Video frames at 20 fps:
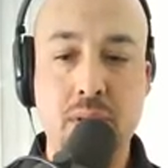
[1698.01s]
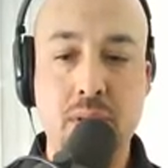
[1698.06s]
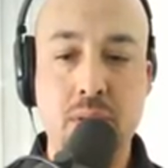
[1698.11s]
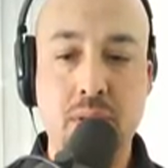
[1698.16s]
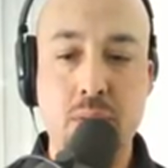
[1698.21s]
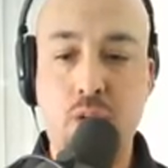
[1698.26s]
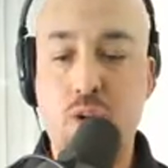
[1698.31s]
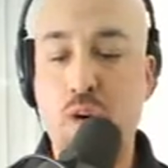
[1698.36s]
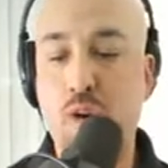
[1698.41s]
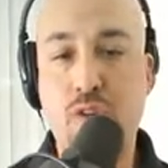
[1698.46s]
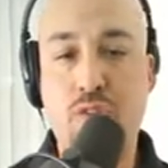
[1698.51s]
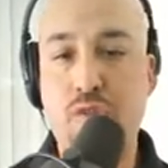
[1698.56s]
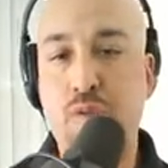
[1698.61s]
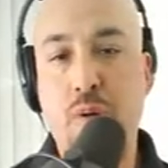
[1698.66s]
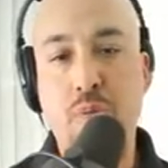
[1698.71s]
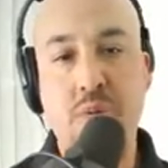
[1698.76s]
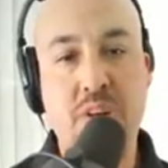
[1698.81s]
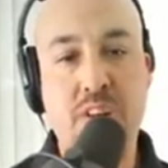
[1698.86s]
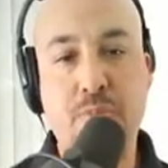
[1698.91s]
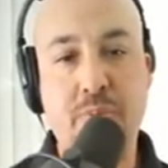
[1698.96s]
Of course,
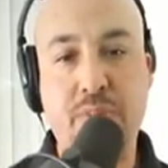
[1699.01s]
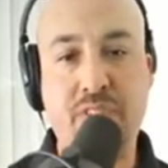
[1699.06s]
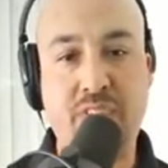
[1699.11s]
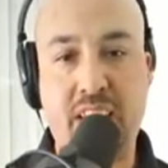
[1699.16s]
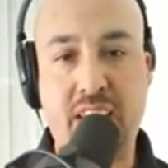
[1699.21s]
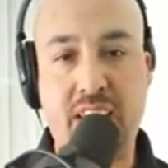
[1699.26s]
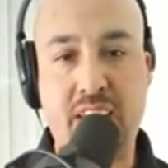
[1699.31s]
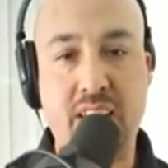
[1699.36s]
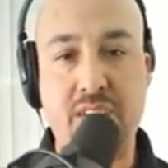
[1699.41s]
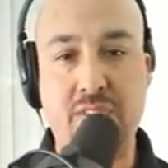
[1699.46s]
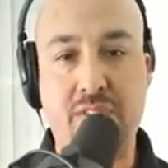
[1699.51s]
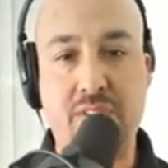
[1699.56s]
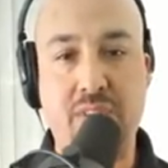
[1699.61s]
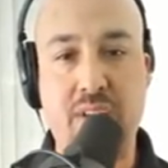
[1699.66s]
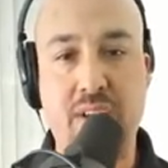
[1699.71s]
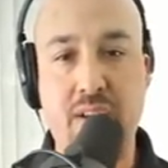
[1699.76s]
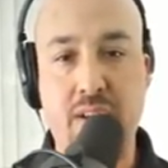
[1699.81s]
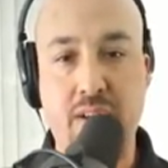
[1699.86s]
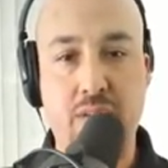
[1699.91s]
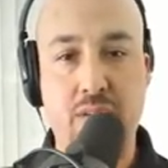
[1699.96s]
everybody's been saying that for
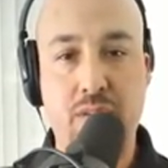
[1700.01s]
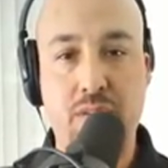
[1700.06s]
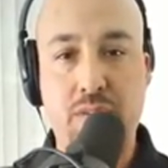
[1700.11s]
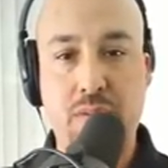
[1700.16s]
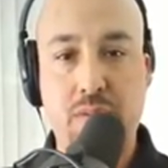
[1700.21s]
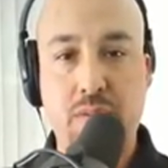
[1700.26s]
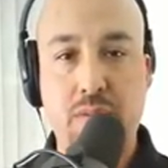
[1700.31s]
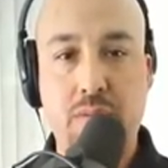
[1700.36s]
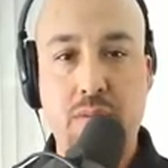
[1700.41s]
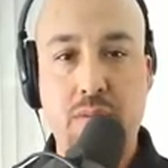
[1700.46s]
years.